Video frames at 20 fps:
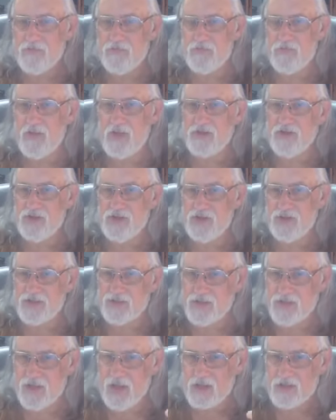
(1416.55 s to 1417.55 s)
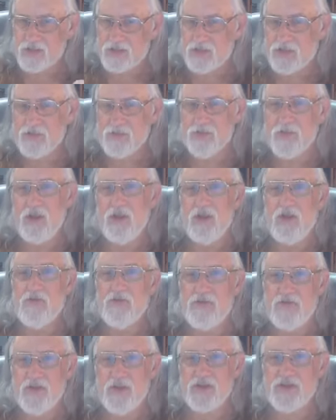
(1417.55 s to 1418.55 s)
Flesh is an attitude.
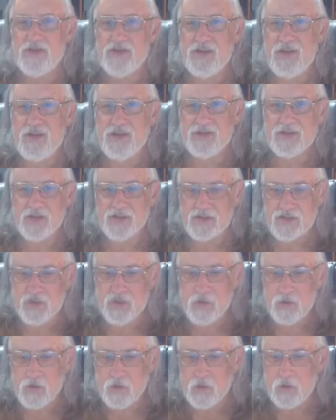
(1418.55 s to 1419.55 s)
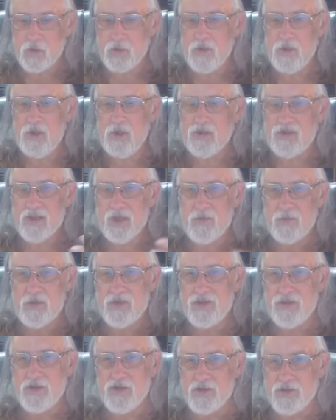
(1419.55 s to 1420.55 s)
Flesh is a tool that
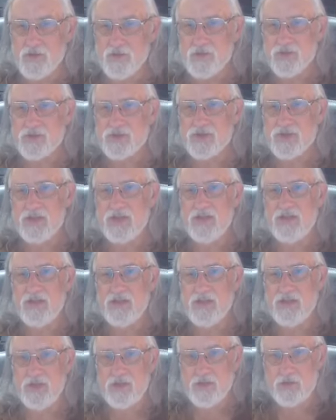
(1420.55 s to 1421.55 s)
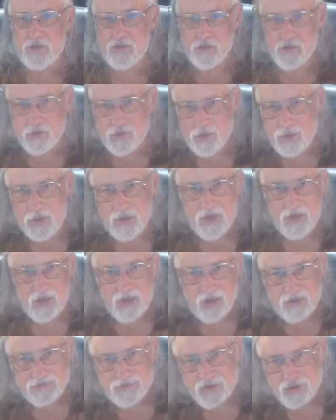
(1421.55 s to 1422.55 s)
we use in lieu
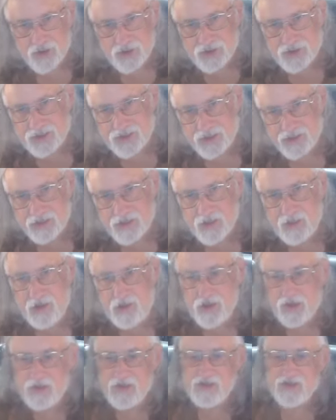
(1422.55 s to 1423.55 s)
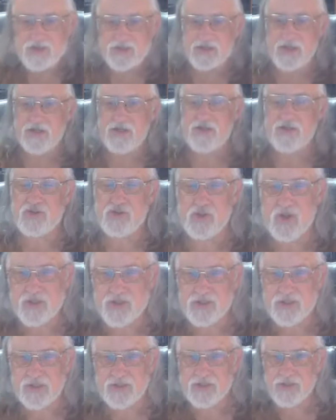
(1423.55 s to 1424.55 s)
of trusting the Lord instead of
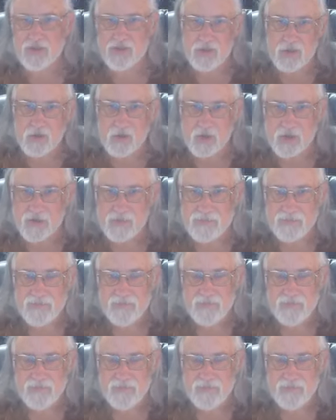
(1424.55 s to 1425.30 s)
trusting the Lord.